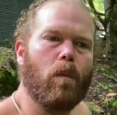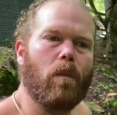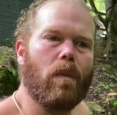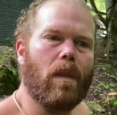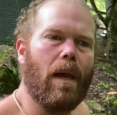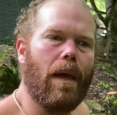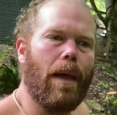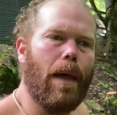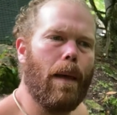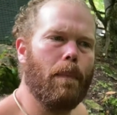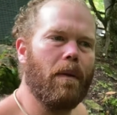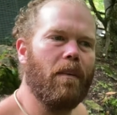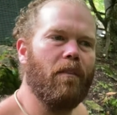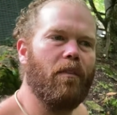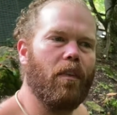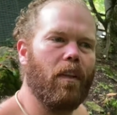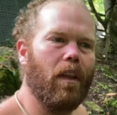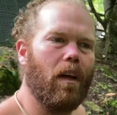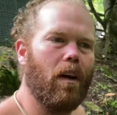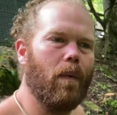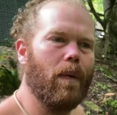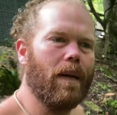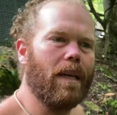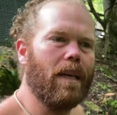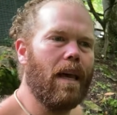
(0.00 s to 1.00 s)
ebb and
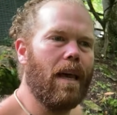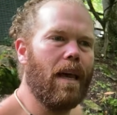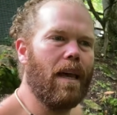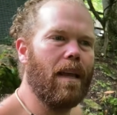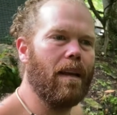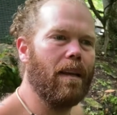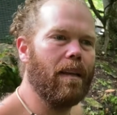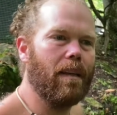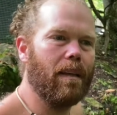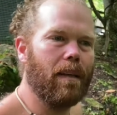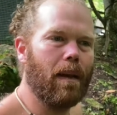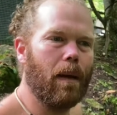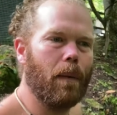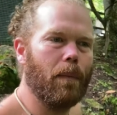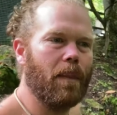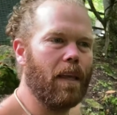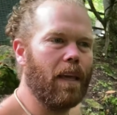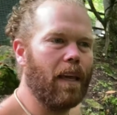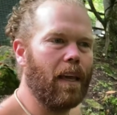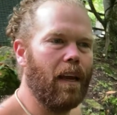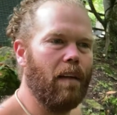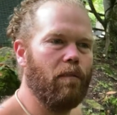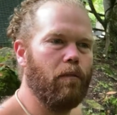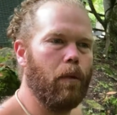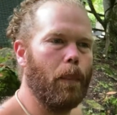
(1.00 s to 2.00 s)
flow again. I'm
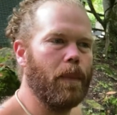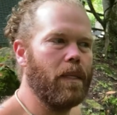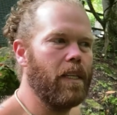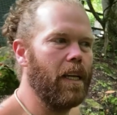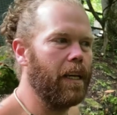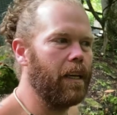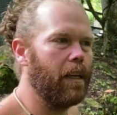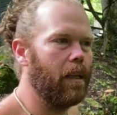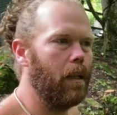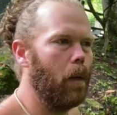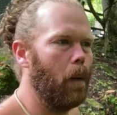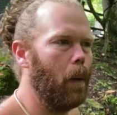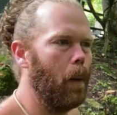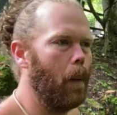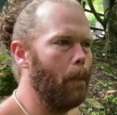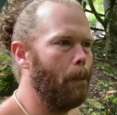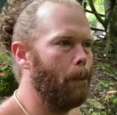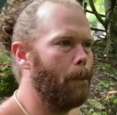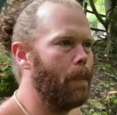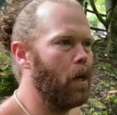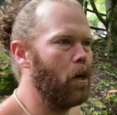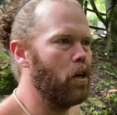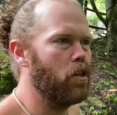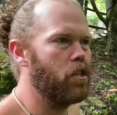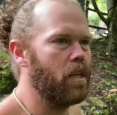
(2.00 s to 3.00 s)
thinking of a particular
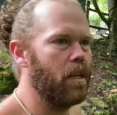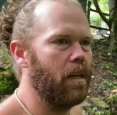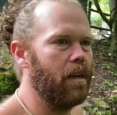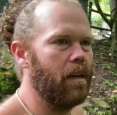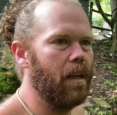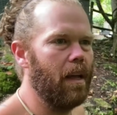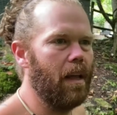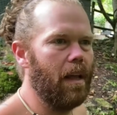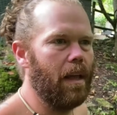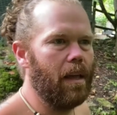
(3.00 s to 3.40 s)
person.